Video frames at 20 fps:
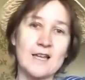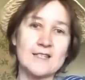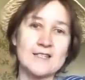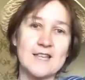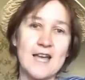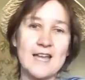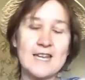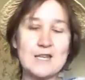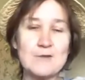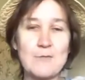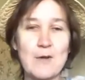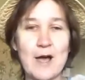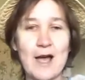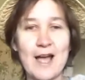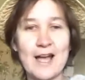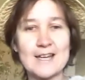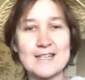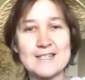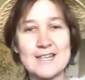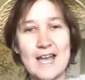Teddy
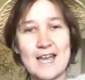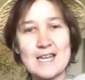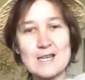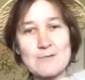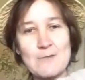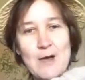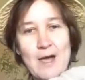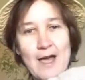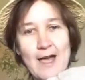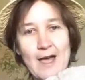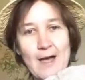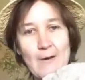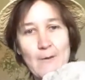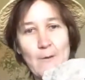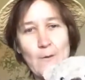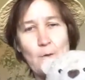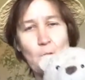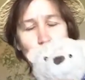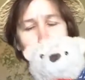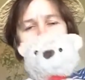bear, teddy bear,
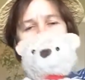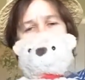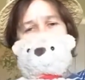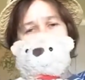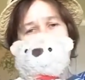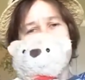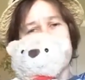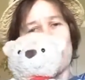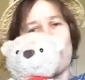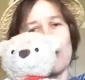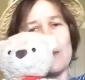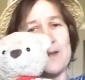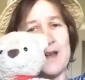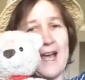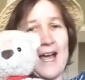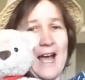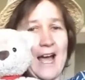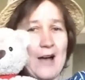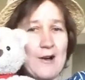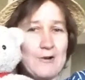wake up
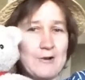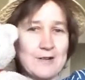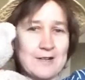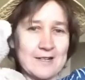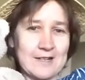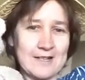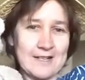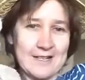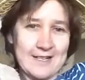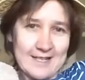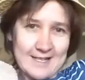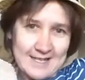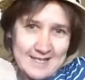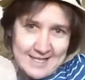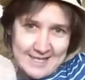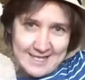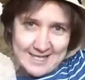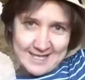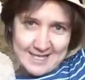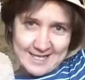now.
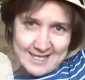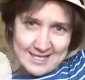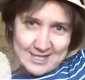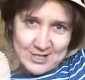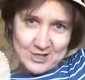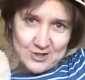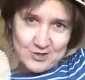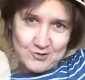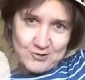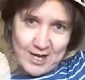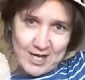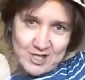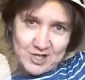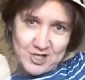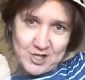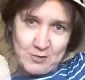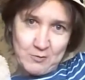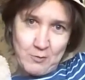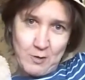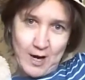
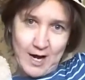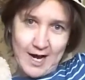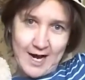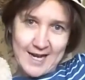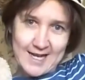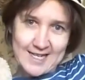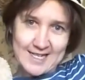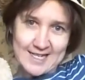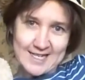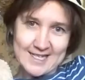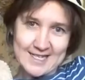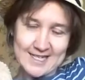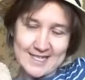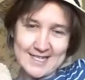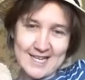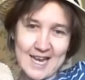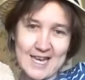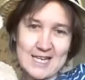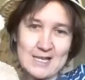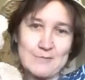Stretching wide.
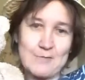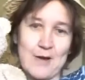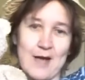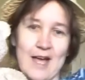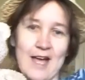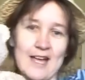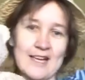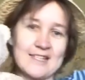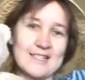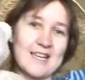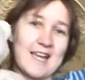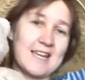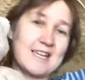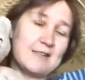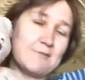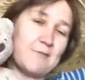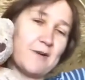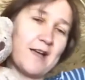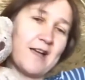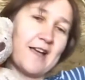Teddy bear,
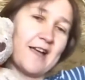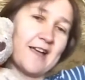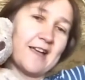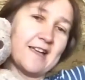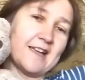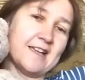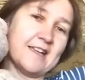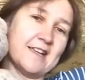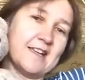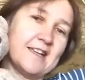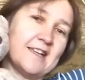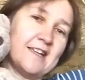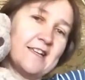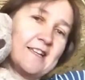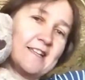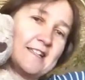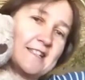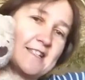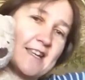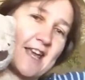teddy bear,
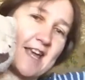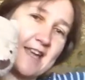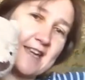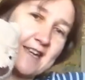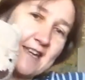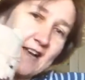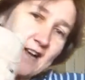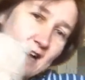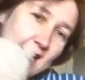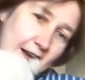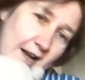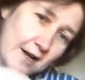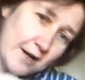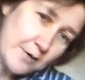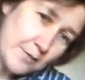take a